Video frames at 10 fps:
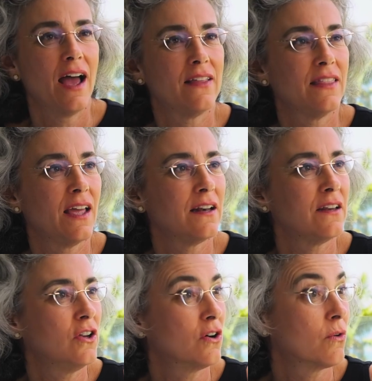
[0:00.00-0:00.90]
And then
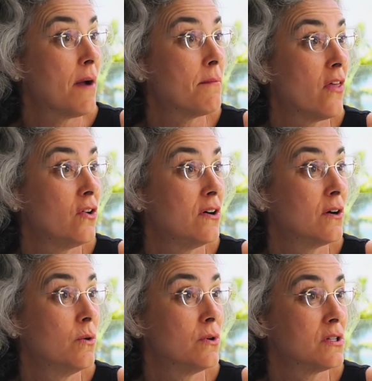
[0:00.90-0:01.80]
your grandmother,
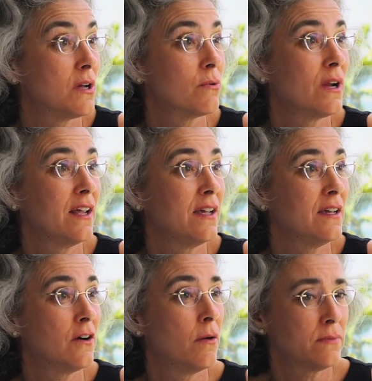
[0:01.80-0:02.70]
who was a really
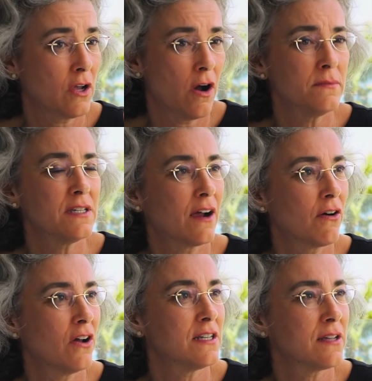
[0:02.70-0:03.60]
comes
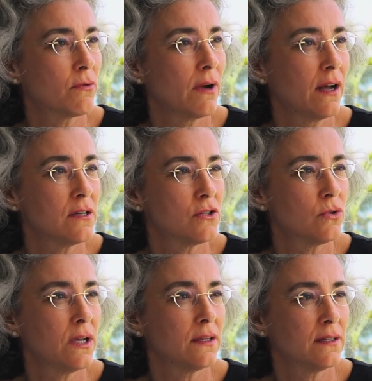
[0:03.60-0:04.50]
across as a really sweet